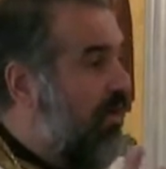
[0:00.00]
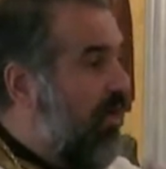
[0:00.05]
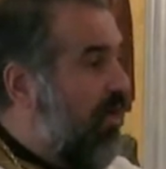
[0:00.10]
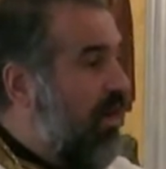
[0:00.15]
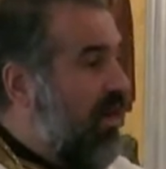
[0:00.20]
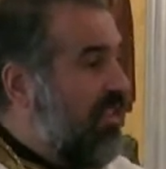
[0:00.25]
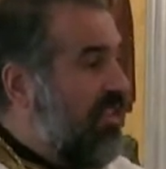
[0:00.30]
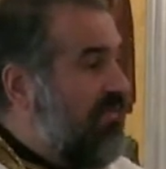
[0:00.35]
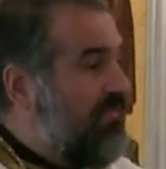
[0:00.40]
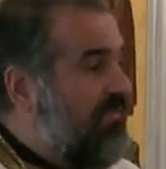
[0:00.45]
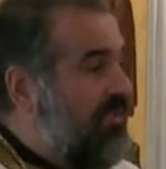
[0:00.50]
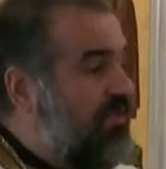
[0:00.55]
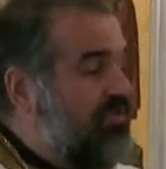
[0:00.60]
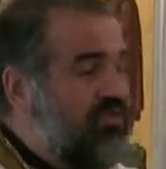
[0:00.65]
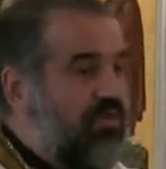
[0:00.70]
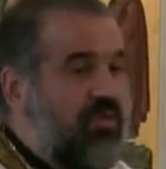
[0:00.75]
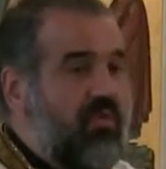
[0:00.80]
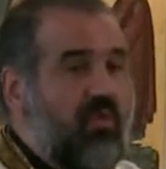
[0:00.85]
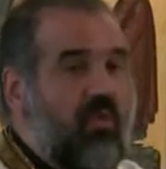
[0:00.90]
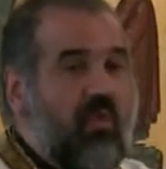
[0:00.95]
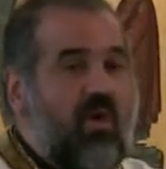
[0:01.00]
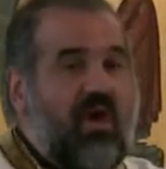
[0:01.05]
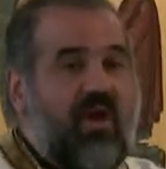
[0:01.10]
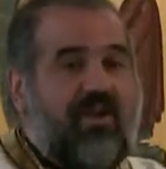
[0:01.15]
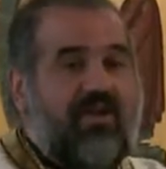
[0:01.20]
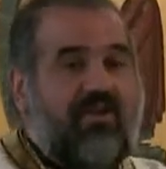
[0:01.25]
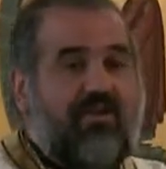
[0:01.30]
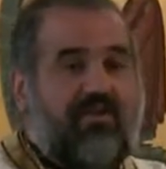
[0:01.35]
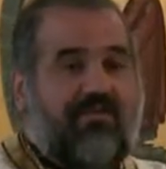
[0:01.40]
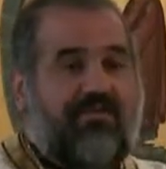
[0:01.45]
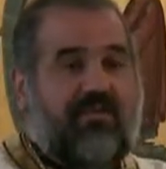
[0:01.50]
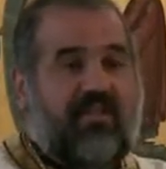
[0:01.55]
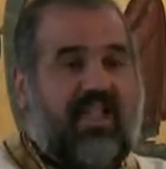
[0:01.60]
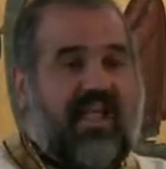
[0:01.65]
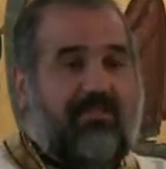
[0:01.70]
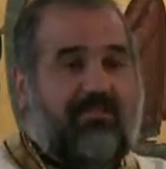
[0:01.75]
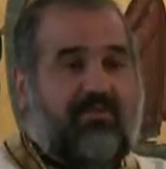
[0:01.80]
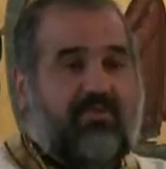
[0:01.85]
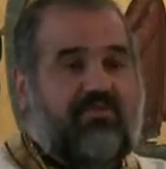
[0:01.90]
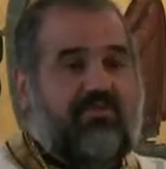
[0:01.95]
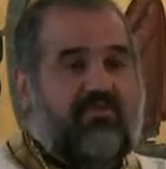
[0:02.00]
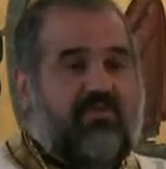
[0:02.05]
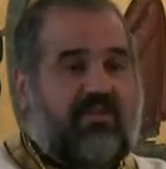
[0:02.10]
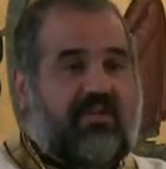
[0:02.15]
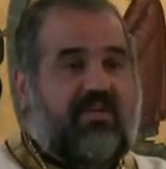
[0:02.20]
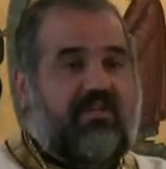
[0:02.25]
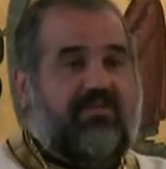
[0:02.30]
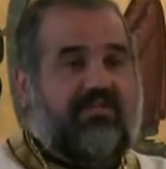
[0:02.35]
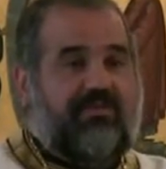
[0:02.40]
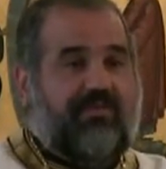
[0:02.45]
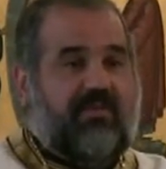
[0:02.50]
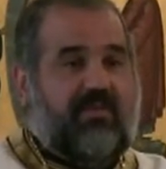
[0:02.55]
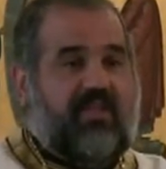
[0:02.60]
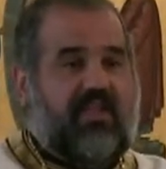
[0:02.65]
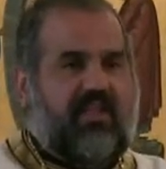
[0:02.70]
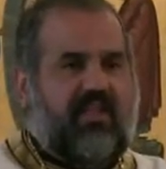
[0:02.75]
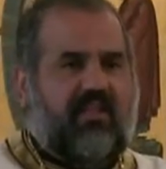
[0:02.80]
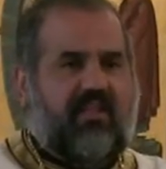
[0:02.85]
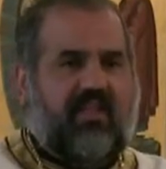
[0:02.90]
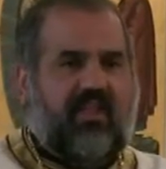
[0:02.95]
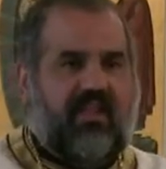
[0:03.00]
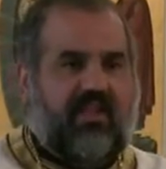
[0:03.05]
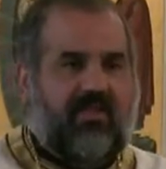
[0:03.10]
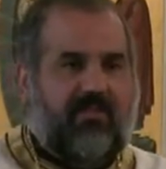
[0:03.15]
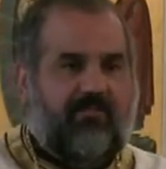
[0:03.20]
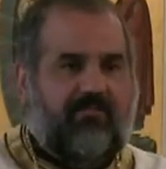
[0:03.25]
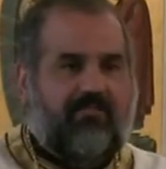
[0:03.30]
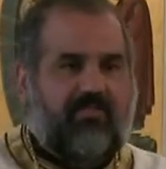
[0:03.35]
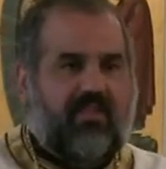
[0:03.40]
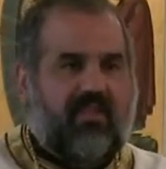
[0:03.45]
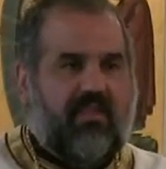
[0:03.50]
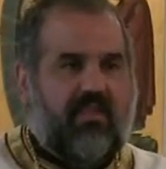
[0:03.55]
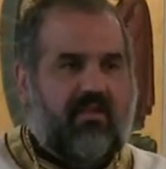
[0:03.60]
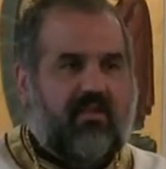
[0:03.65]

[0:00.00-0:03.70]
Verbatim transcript: all of these wonderful opportunities for healing